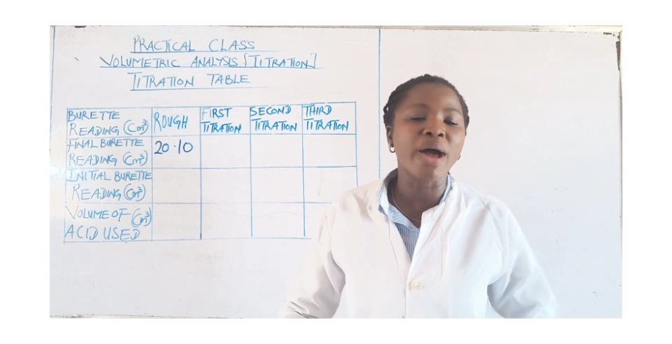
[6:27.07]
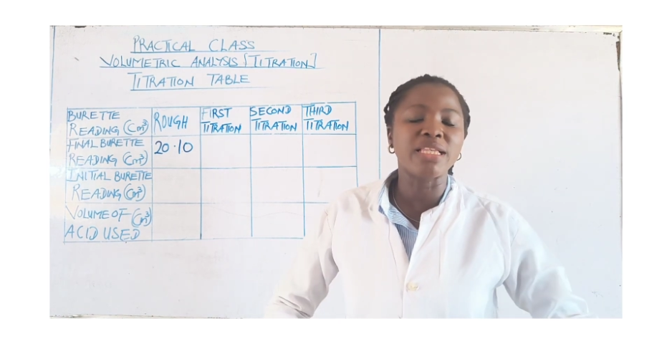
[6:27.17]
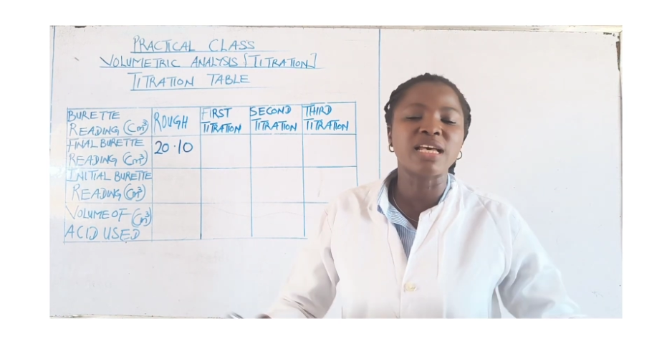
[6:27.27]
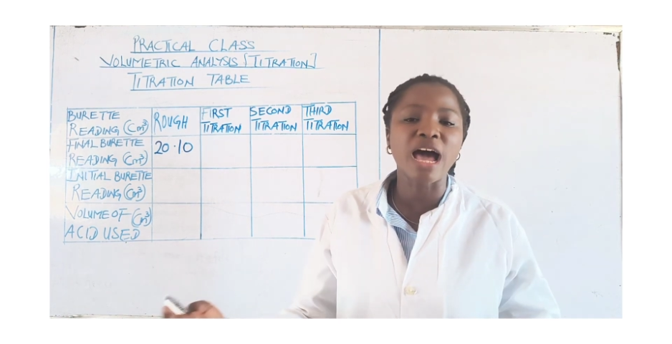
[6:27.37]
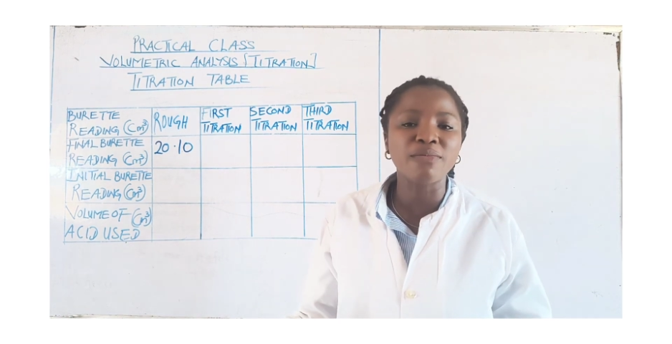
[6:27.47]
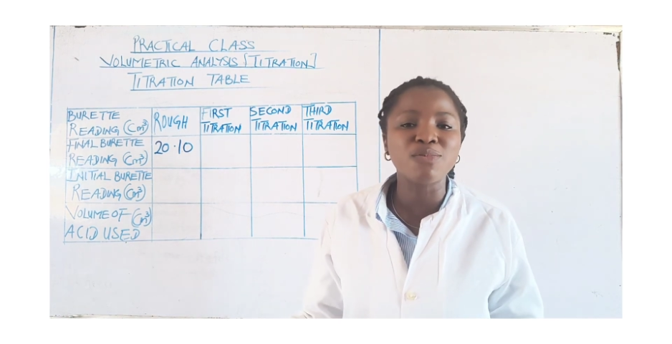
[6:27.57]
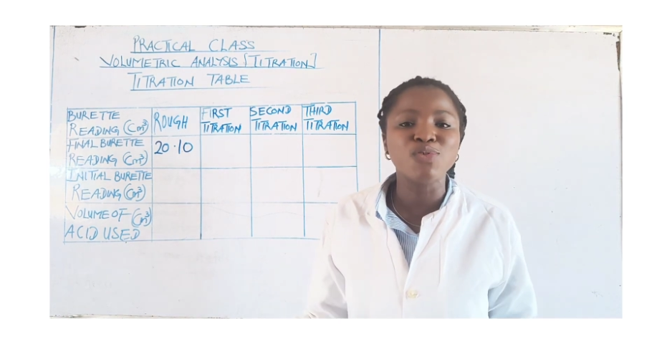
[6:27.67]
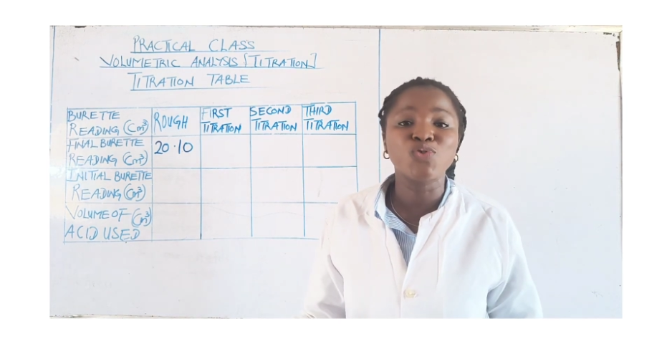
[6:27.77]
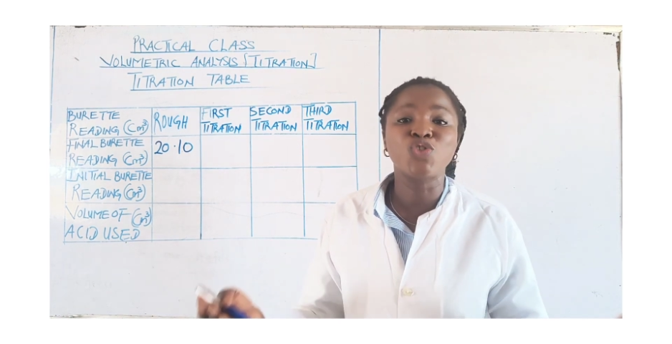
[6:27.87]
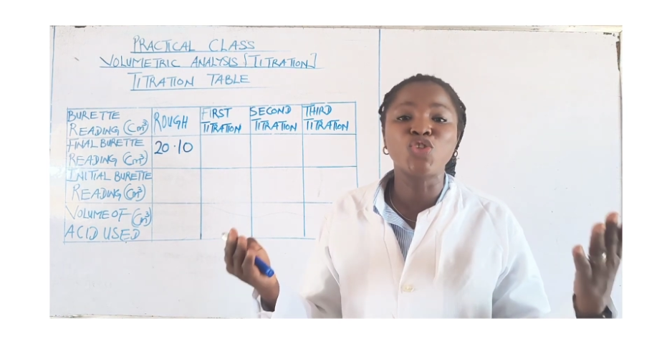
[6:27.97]
my
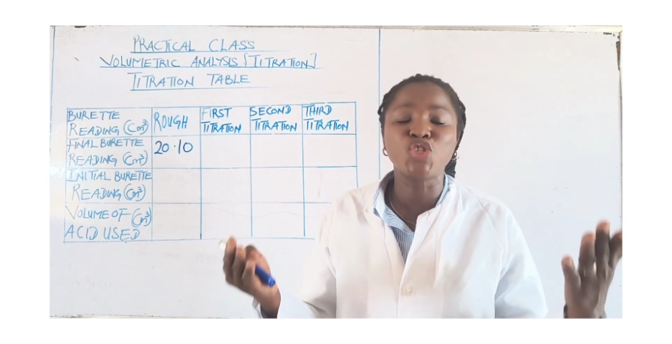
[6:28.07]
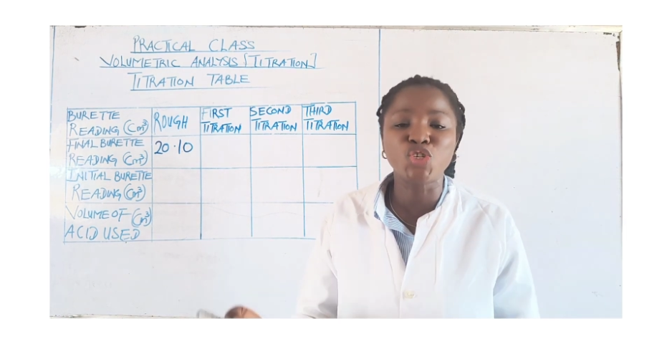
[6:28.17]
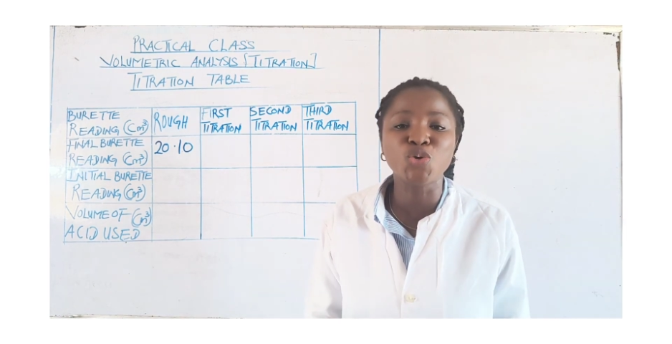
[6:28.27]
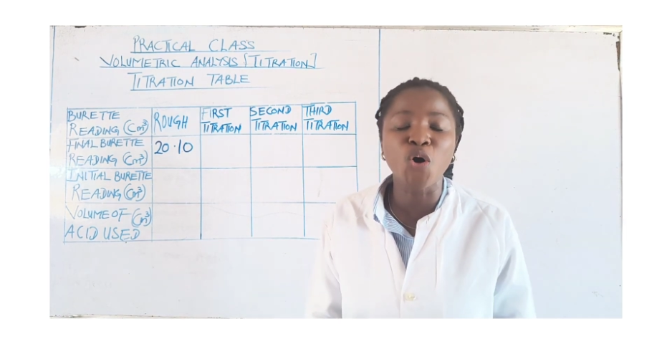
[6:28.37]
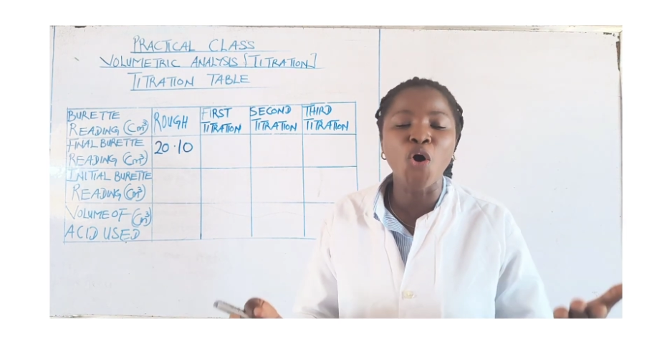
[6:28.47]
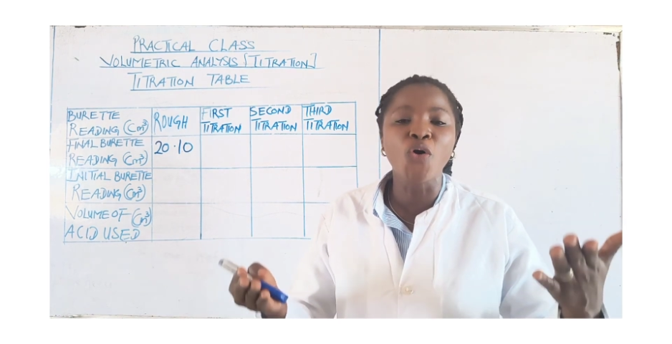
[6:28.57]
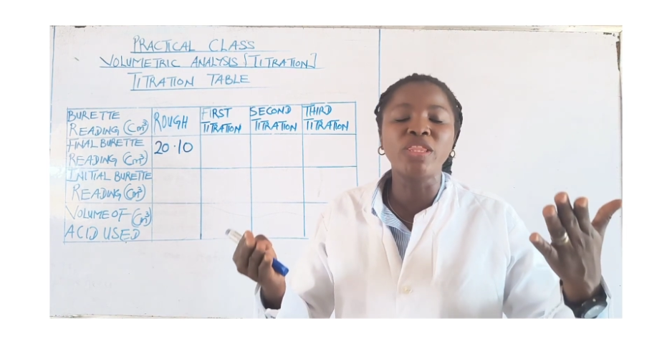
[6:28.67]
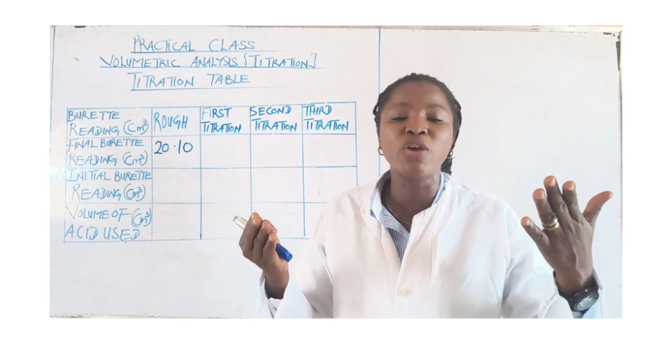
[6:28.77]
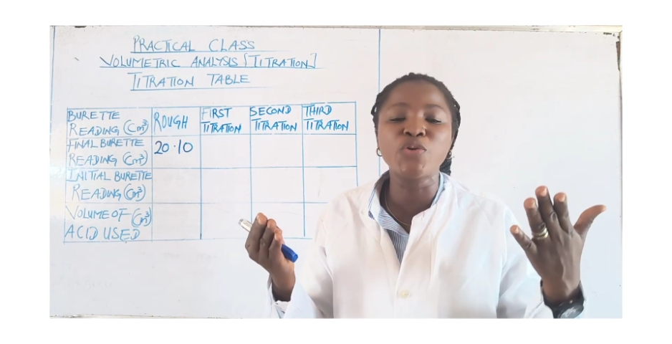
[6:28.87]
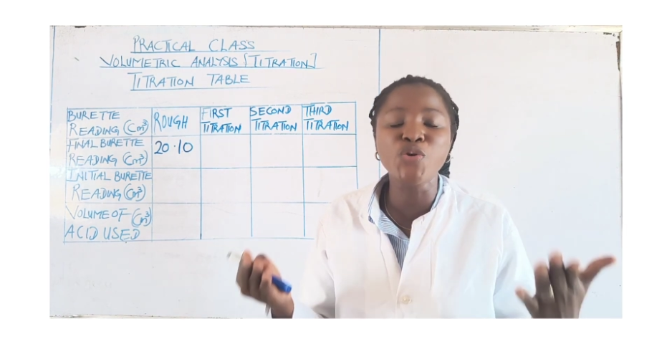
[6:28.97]
time to teach you
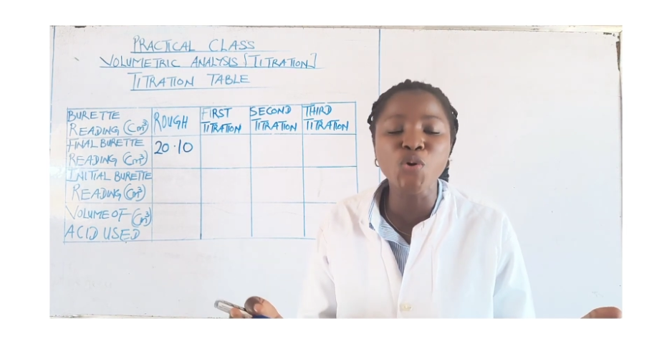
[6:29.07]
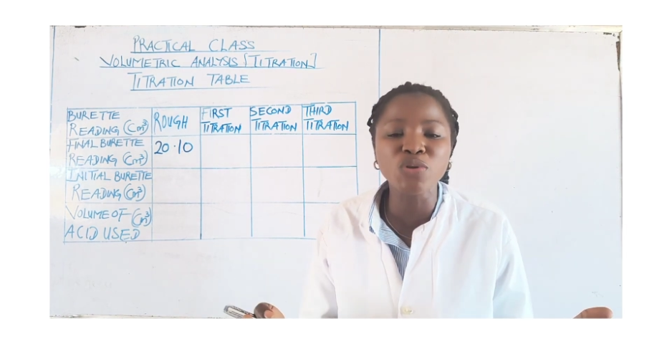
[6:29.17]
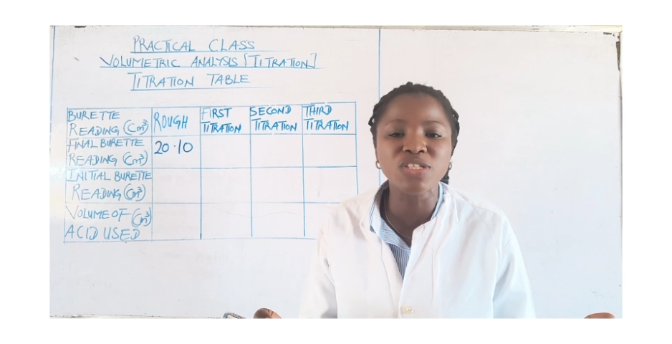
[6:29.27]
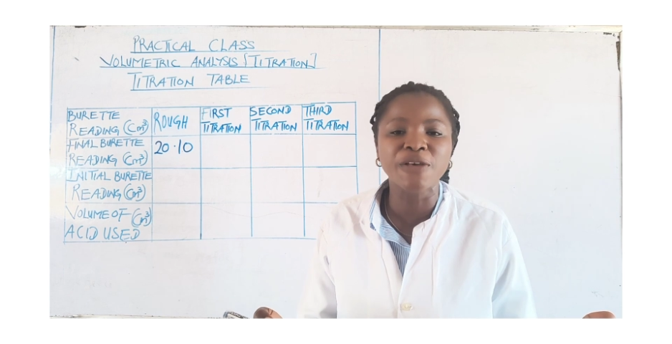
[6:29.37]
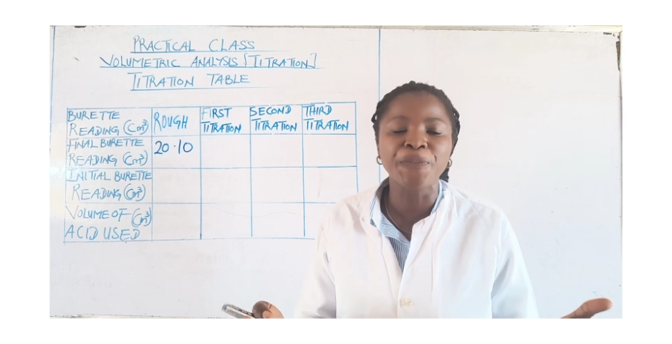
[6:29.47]
all the rules,